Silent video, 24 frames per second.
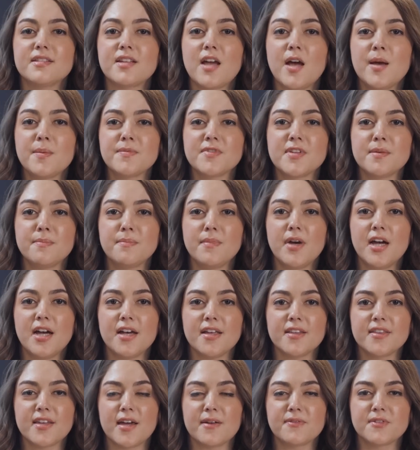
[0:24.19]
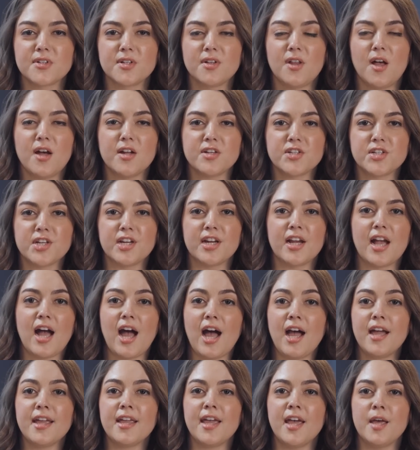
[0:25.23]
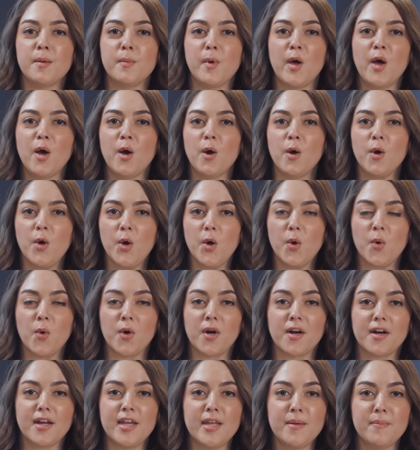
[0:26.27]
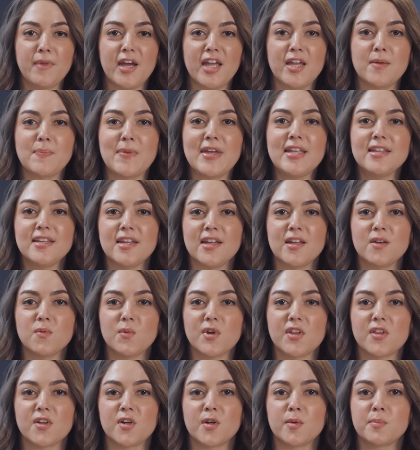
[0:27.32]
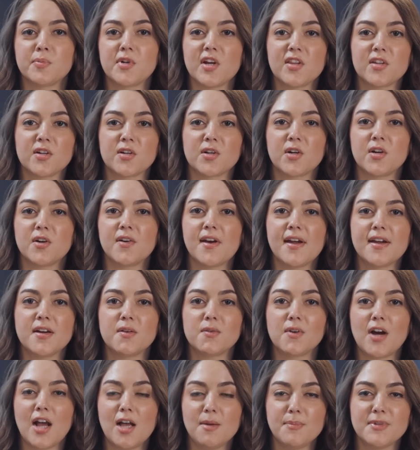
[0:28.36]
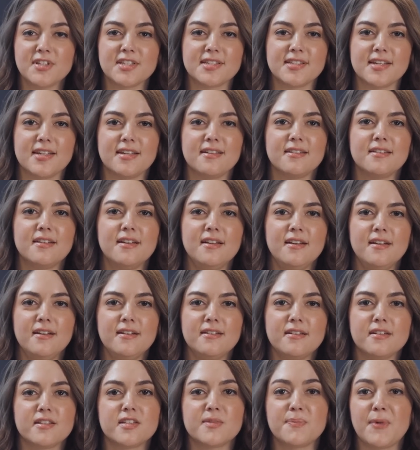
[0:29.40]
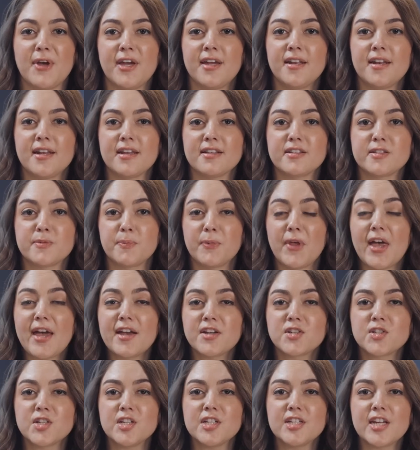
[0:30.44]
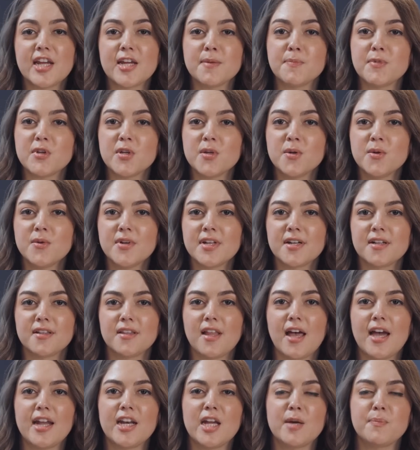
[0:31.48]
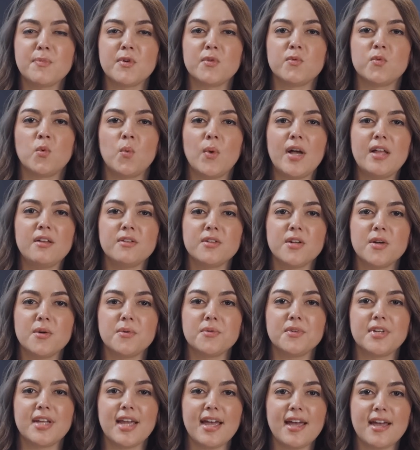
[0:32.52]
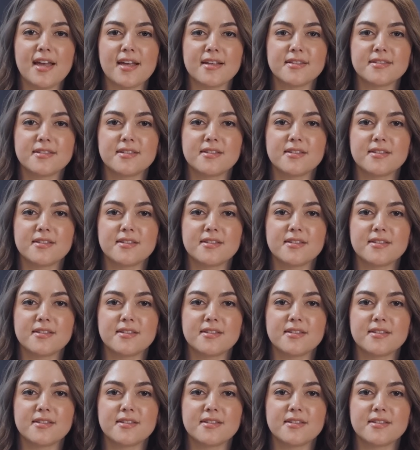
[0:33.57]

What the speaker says: comes a month after launching IMO, or In My Opinion, with her brother Craig Robinson. Despite a splashy debut and a lineup of well-known guests,